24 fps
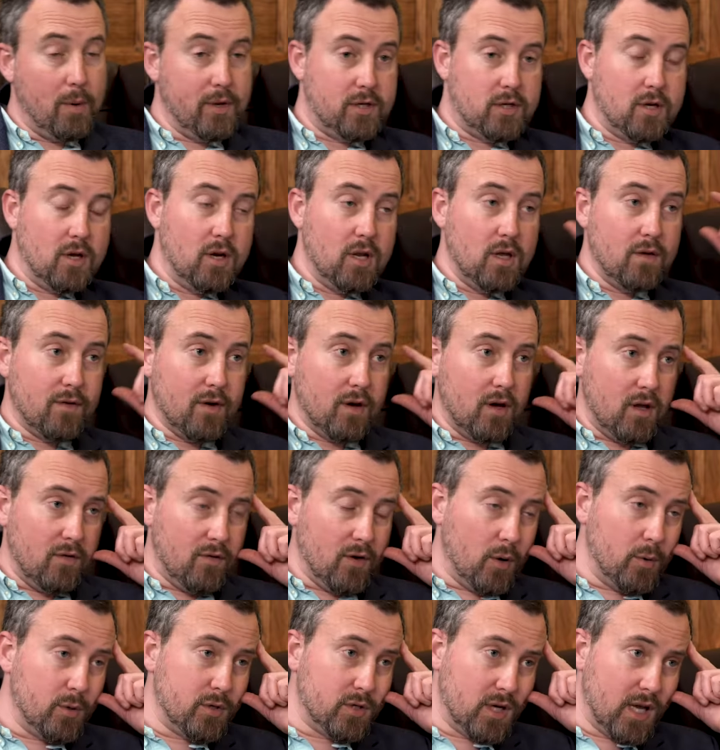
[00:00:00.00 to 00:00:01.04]
Well, I mean, certainly, if I, uh,
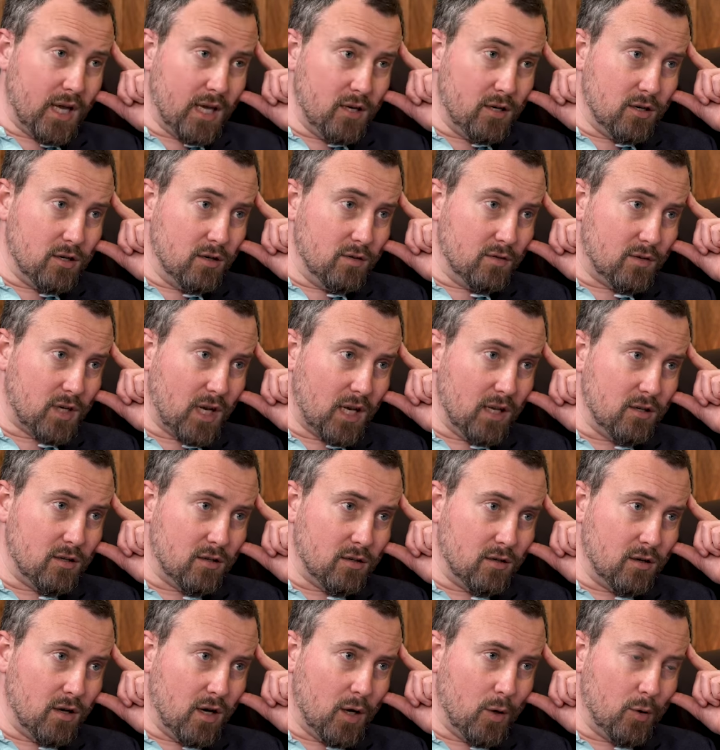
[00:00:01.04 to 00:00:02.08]
if I was an agent of
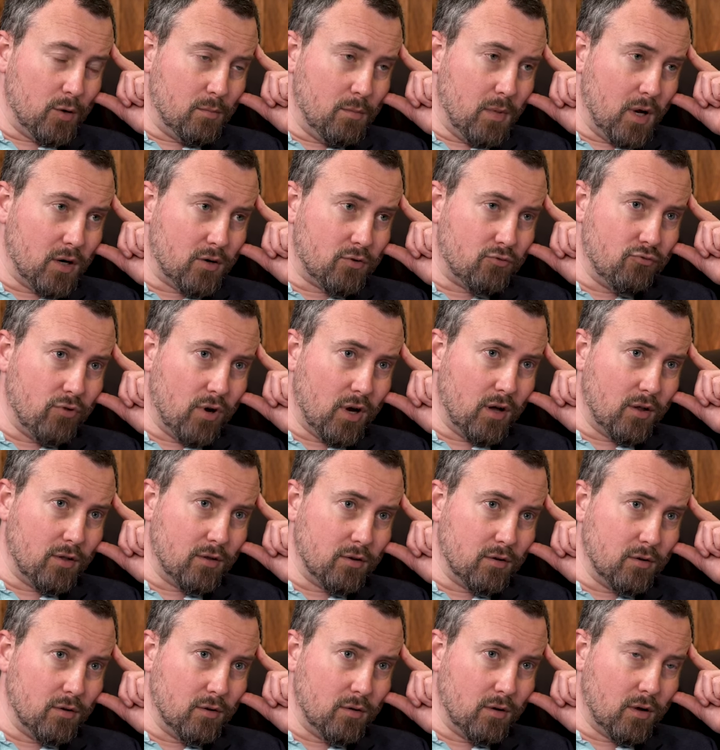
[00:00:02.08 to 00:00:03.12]
Satan, I would much
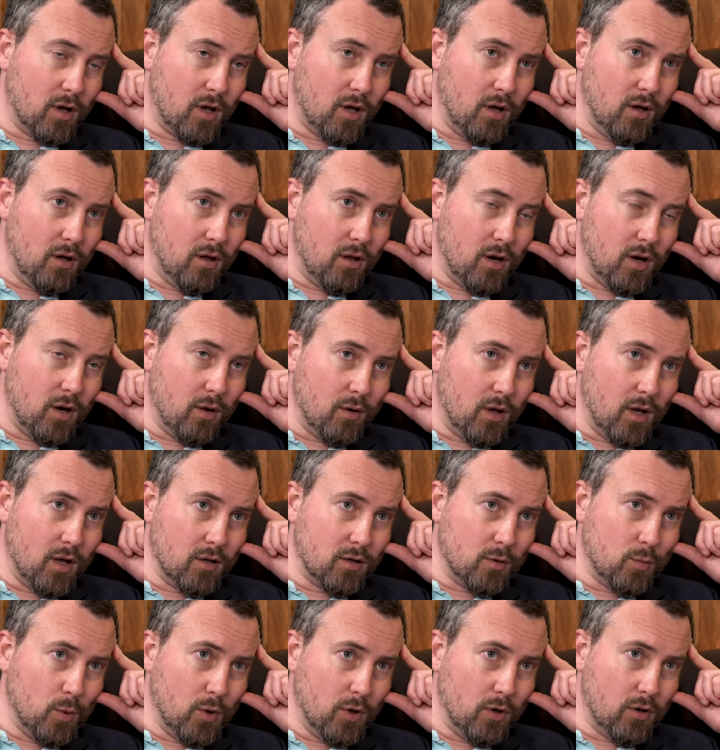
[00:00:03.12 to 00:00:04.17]
rather, you know,
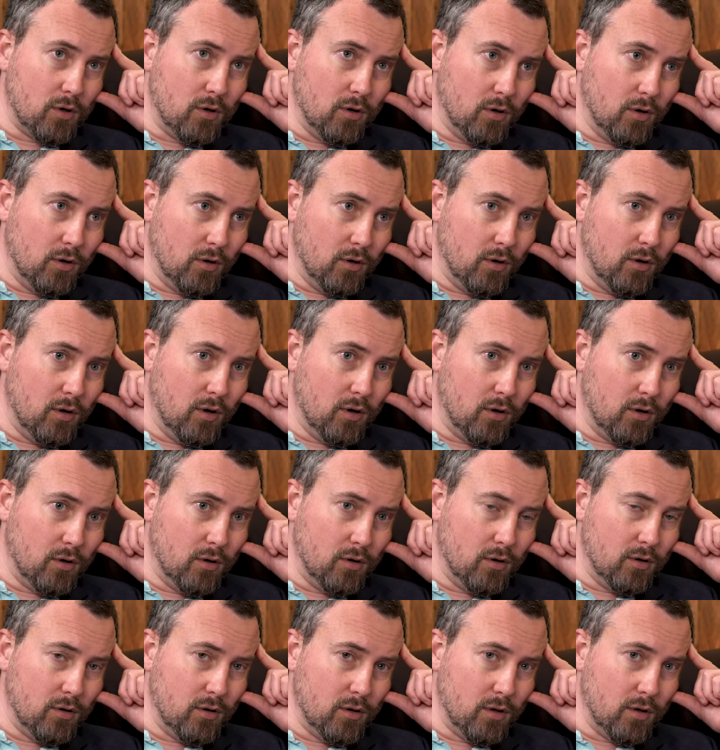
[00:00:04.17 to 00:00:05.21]
get to work on
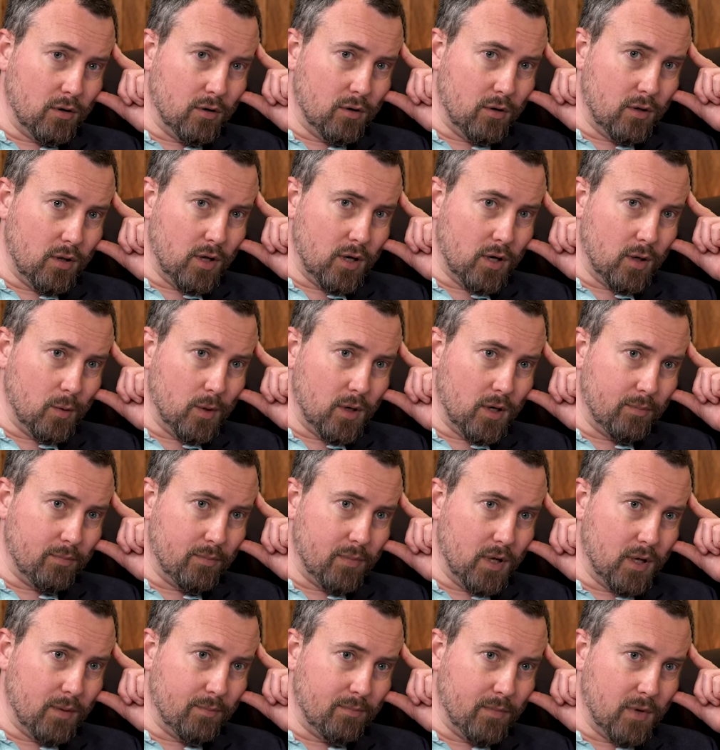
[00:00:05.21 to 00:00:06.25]
on uh, you know
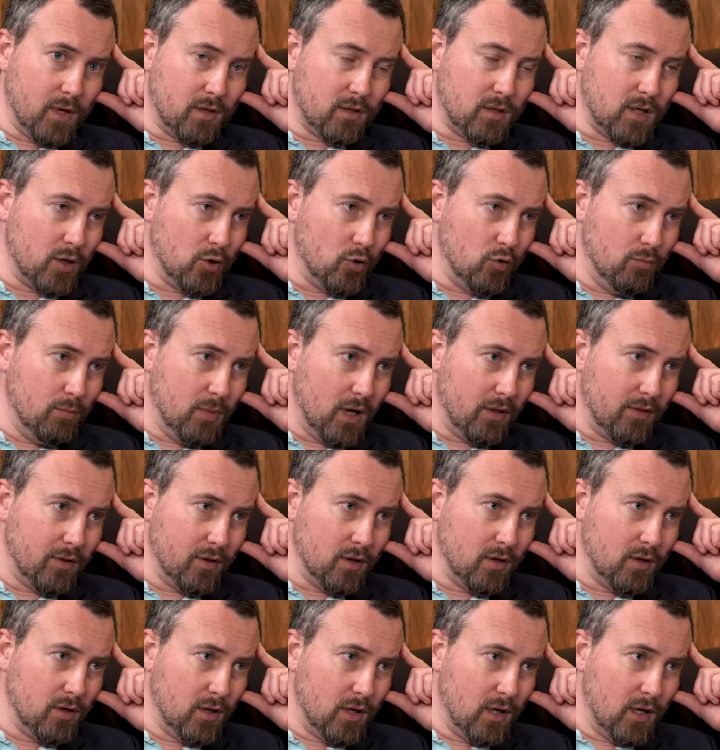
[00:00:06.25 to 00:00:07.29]
a, a, single
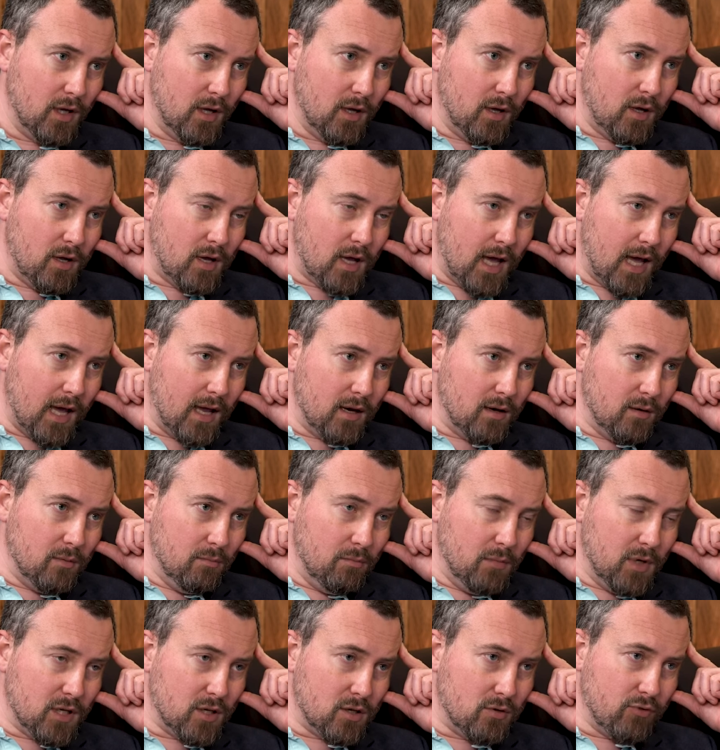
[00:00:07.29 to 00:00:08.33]
mother
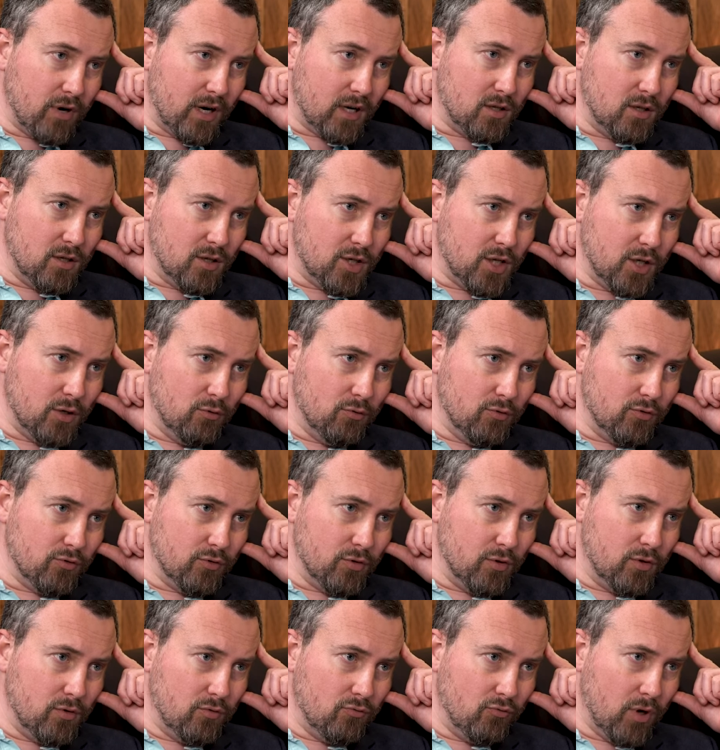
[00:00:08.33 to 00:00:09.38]
and misdirected
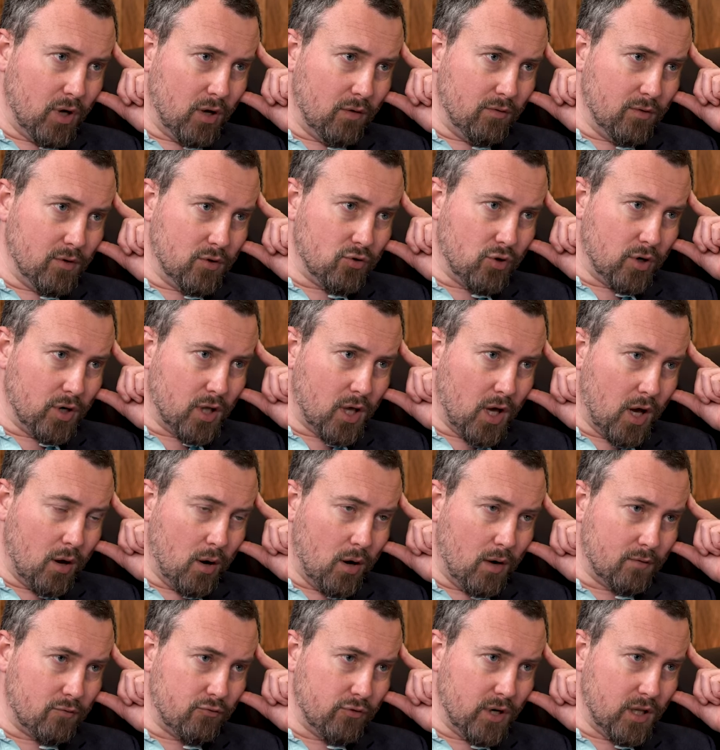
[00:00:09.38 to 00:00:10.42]
children rather than trying to
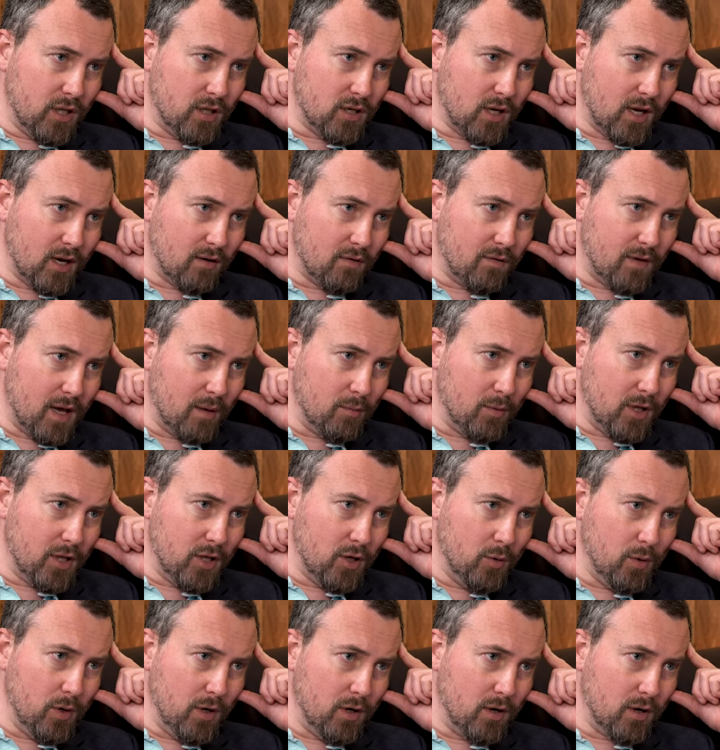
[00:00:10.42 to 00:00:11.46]
go after an intact
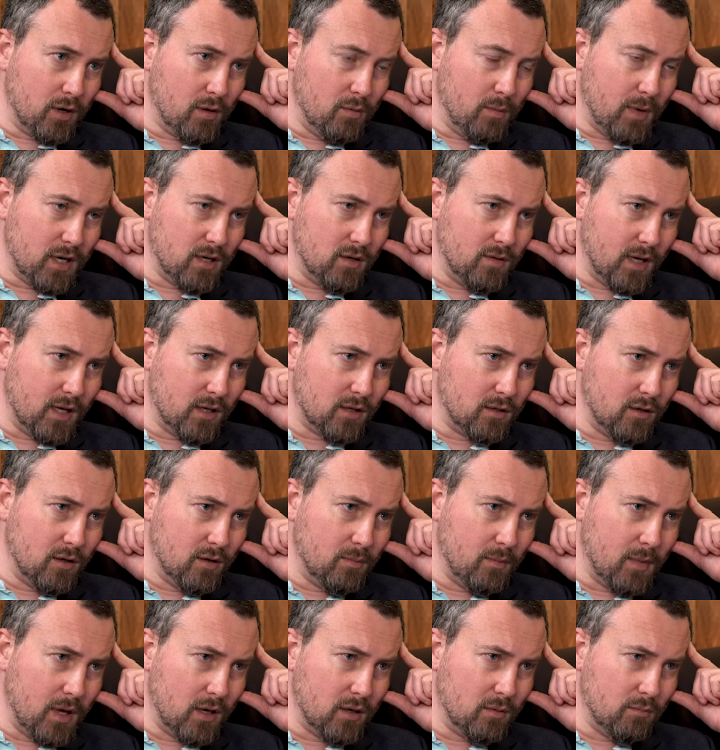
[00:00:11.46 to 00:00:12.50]
family unit. I can imagine that
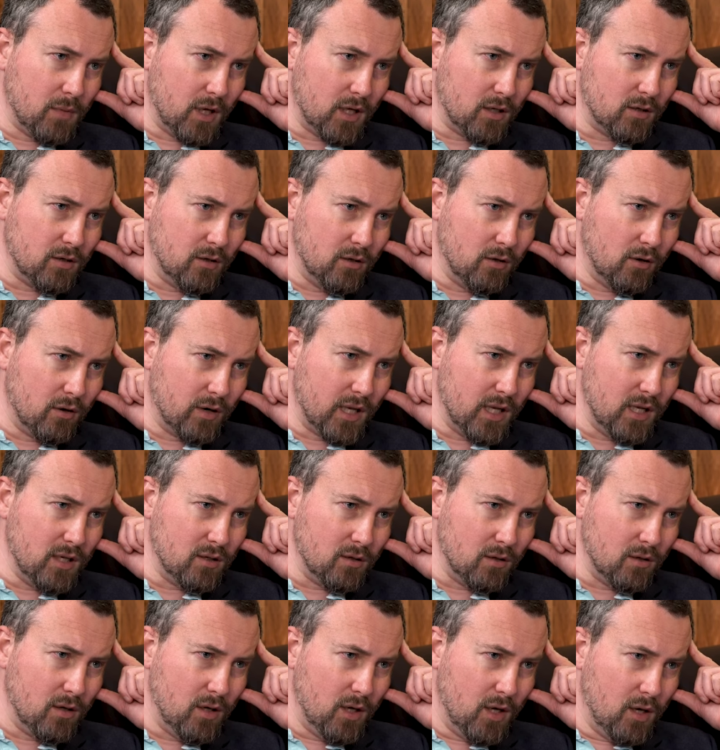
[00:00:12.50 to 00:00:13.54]
makes, makes it a lot
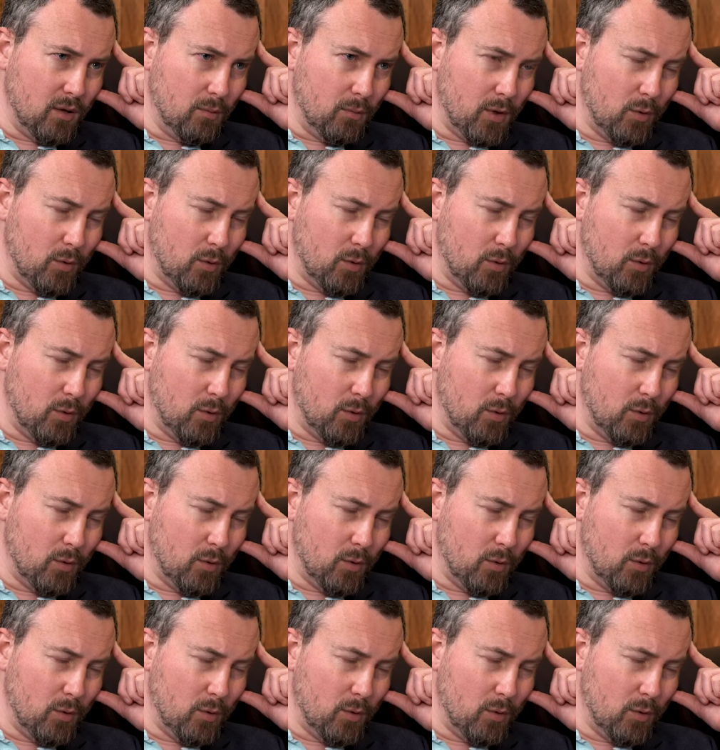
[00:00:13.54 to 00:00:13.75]
easier.